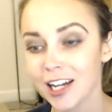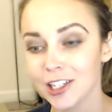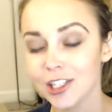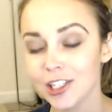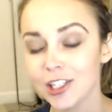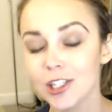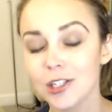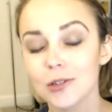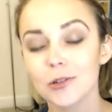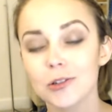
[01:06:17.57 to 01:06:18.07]

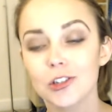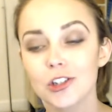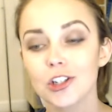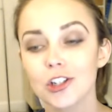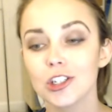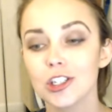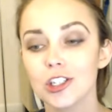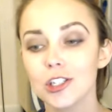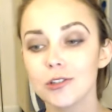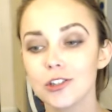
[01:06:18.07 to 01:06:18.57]
huge,
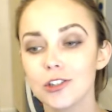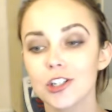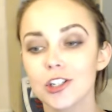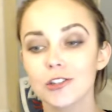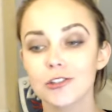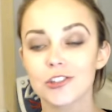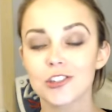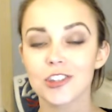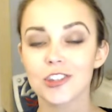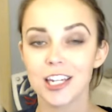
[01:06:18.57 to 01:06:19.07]
huge,
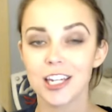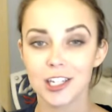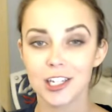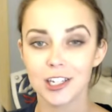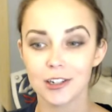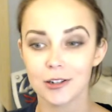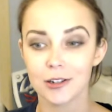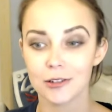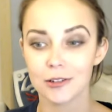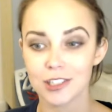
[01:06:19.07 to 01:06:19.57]
huge thank
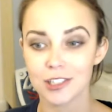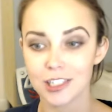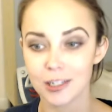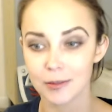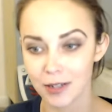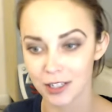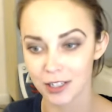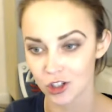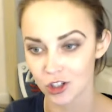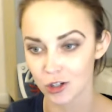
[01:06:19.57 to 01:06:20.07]
you to
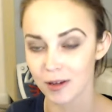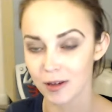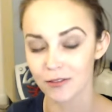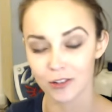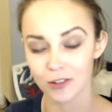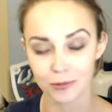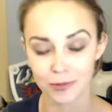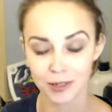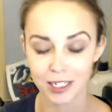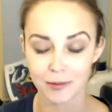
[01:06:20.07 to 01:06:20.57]
Benjamin
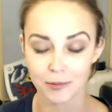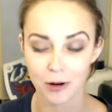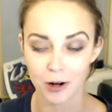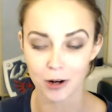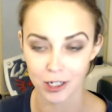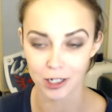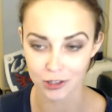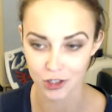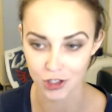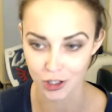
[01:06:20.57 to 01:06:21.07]
for being a
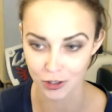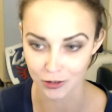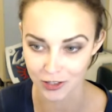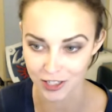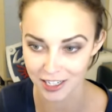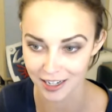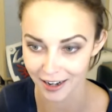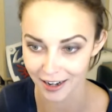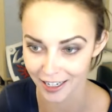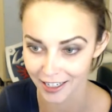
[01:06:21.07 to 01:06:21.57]
part of the show
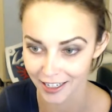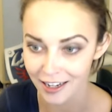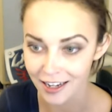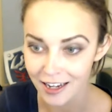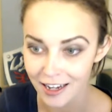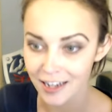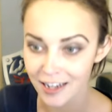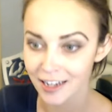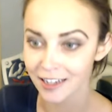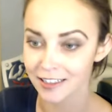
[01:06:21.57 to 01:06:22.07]
tonight.
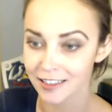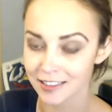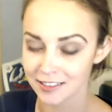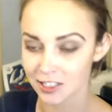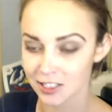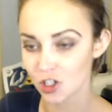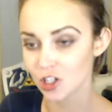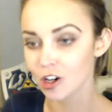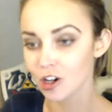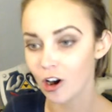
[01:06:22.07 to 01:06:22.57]
It's
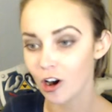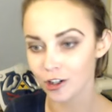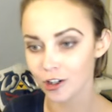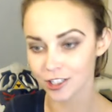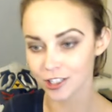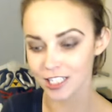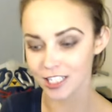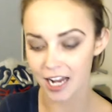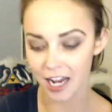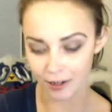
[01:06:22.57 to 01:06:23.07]
such an honor
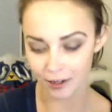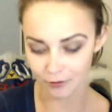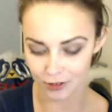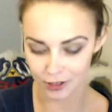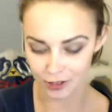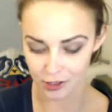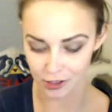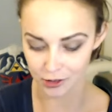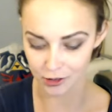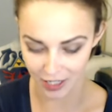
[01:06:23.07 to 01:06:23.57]
to have
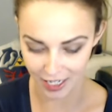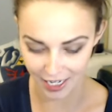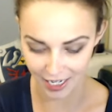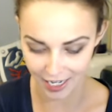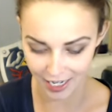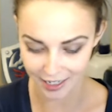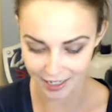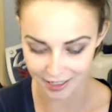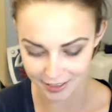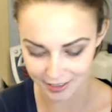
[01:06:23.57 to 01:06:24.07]
you,
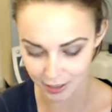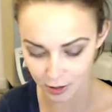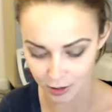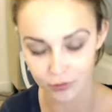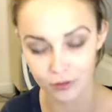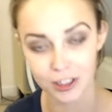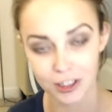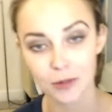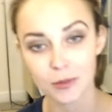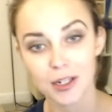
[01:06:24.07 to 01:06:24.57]
and
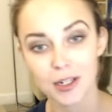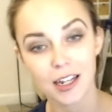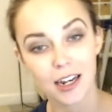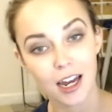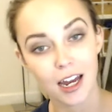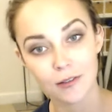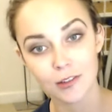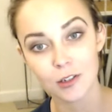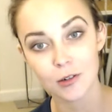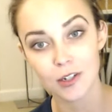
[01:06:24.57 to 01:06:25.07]
hopefully we can
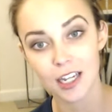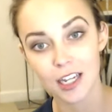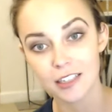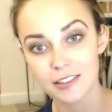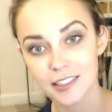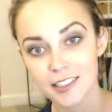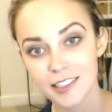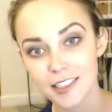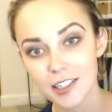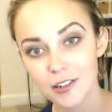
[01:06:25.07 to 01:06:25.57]
have you
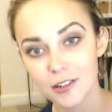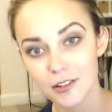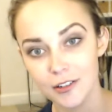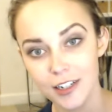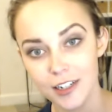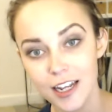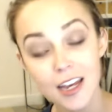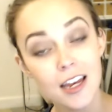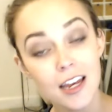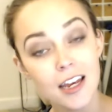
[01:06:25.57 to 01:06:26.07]
again
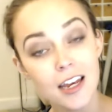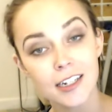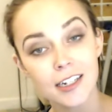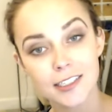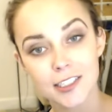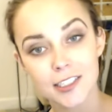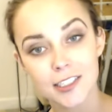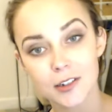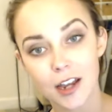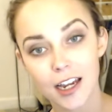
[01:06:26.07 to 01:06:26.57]
soon.
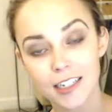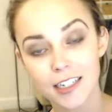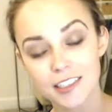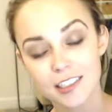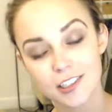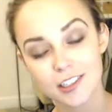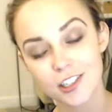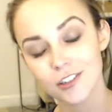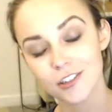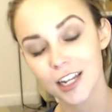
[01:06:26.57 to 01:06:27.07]
So guys,
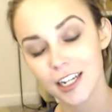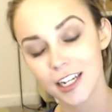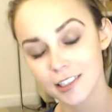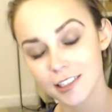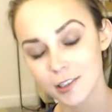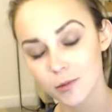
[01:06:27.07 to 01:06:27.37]
until next